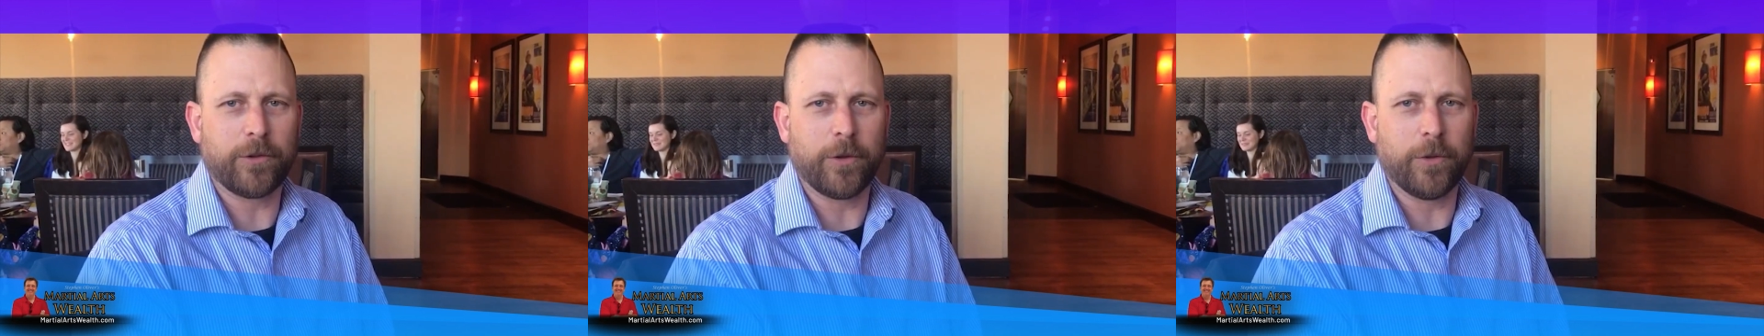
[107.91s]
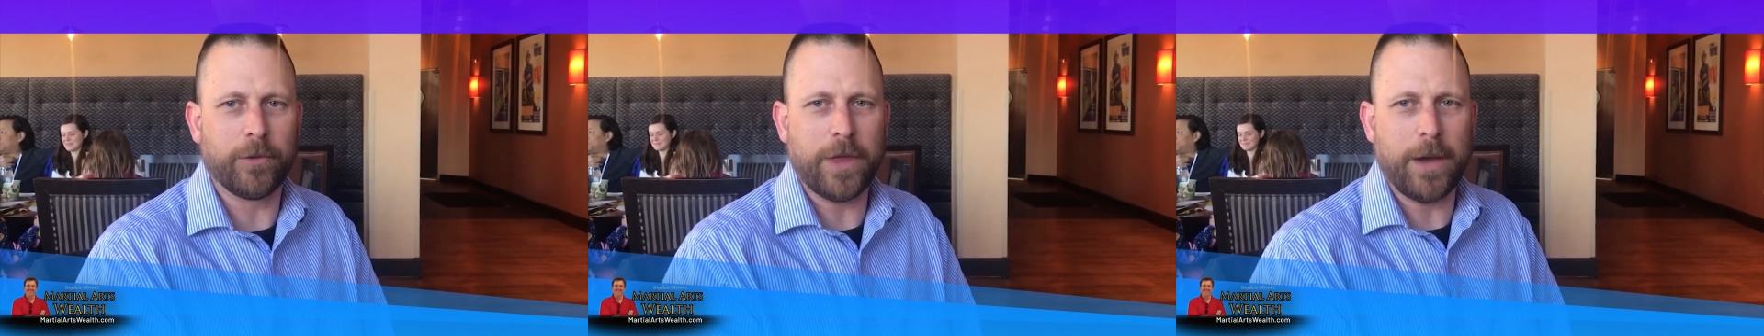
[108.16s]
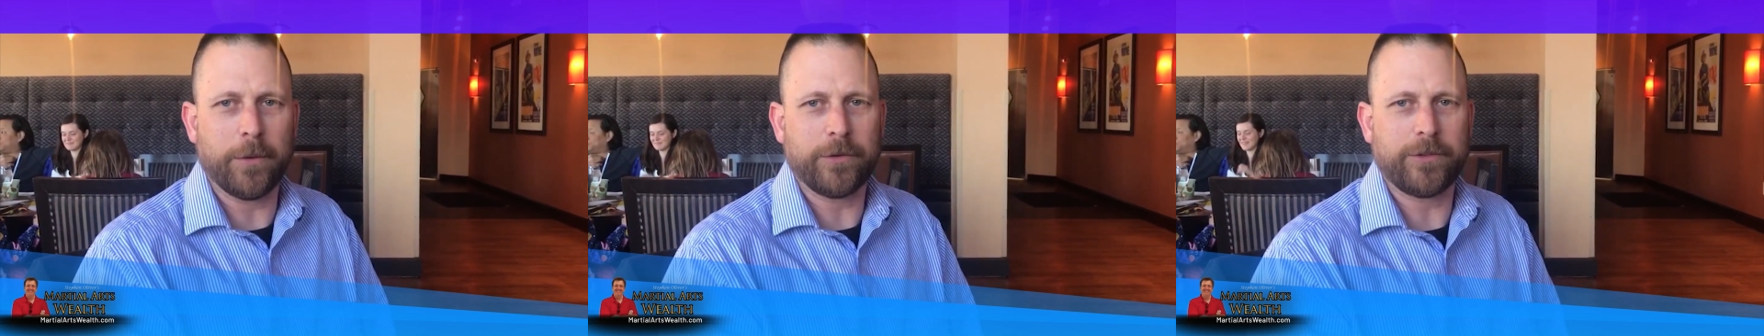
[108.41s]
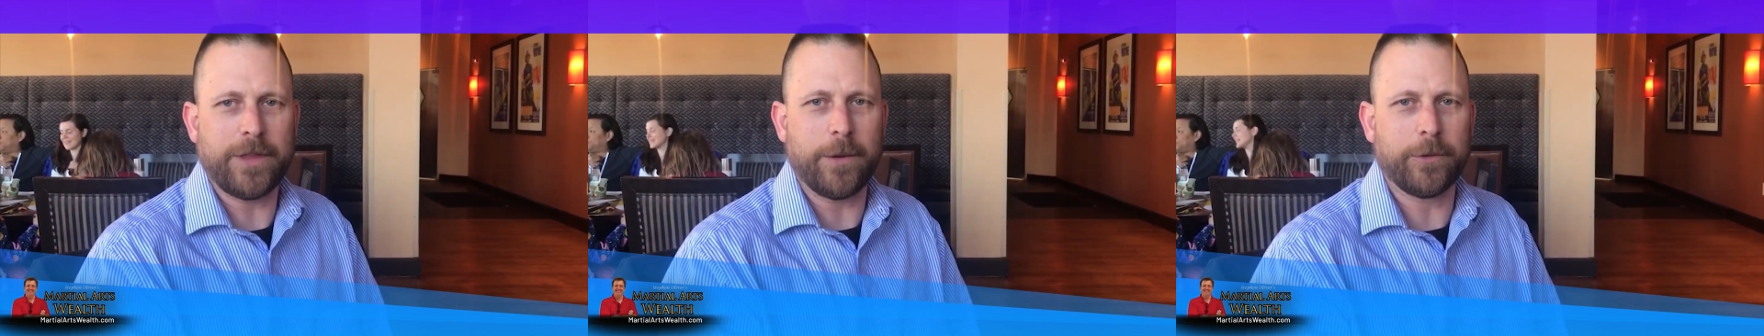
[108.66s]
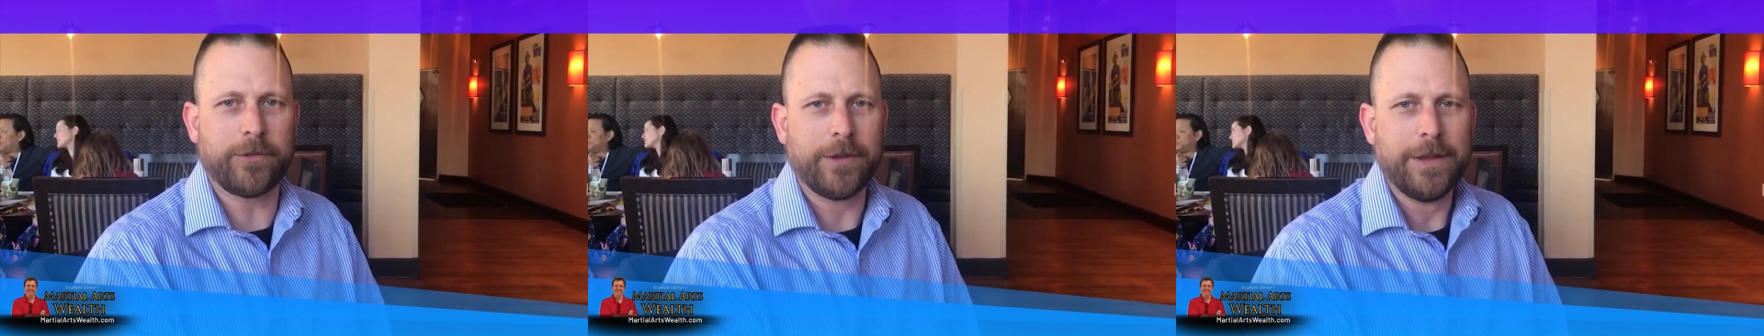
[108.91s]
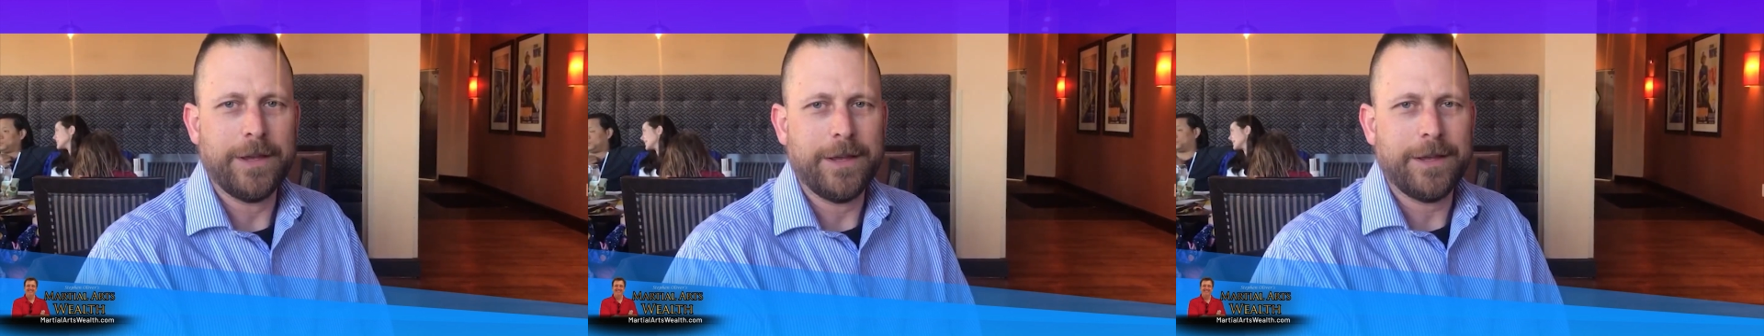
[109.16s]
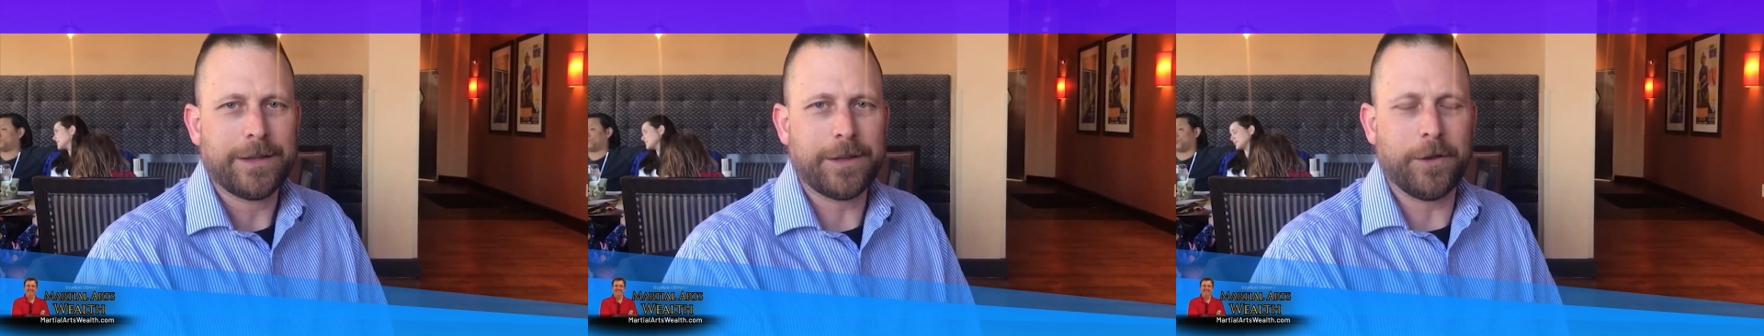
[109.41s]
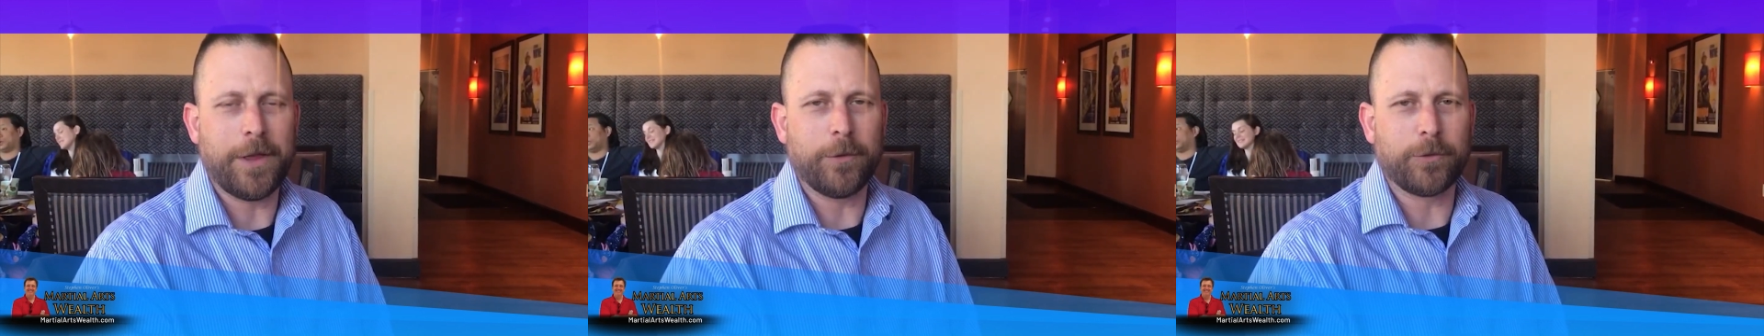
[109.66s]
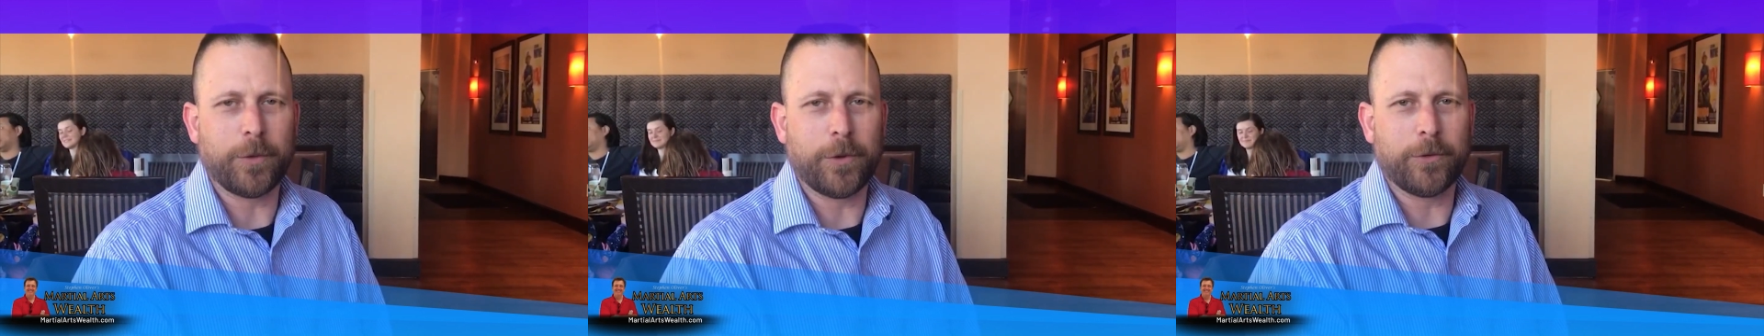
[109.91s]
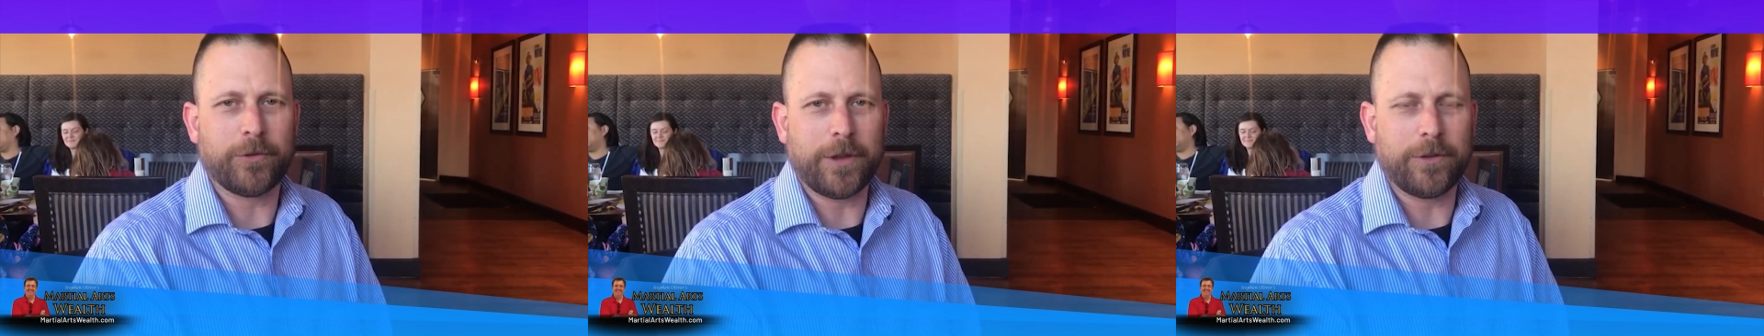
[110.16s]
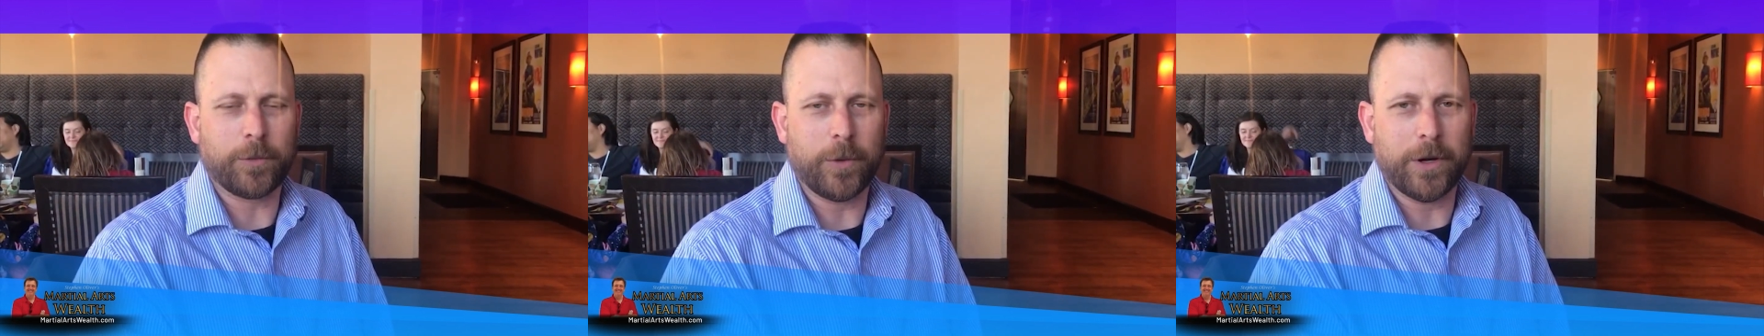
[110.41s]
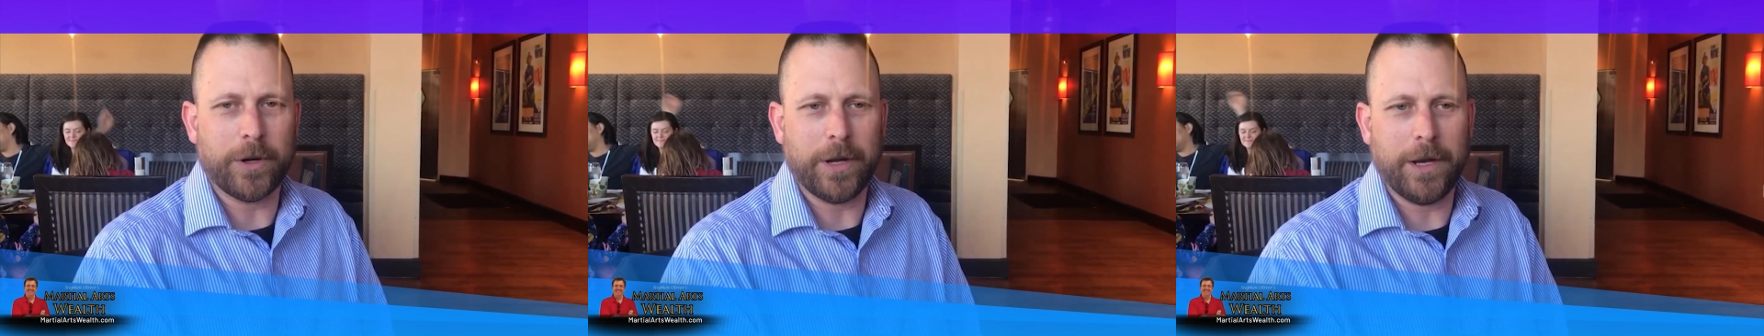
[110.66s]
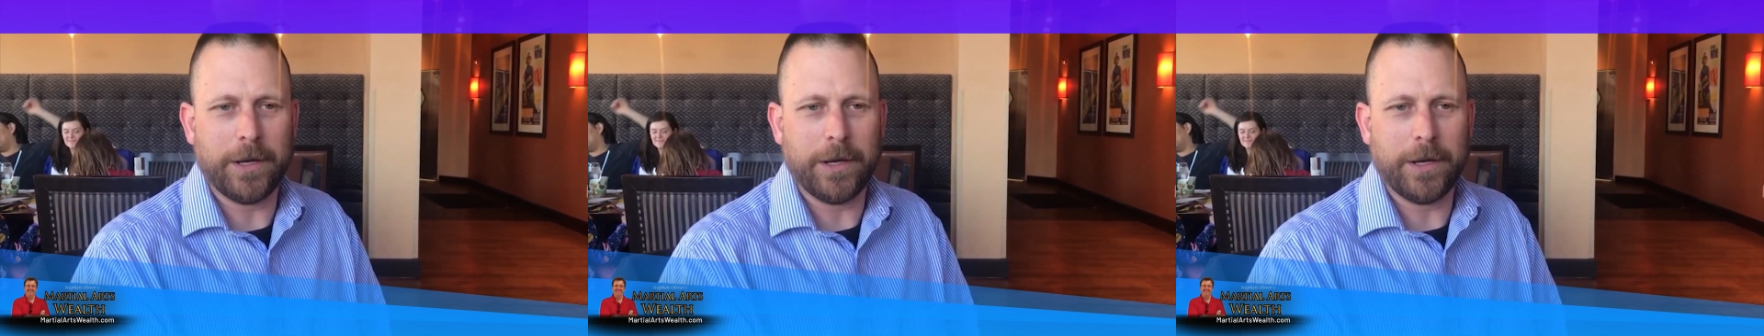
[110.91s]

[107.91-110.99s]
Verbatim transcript: So that was that was you know that was one of those things where.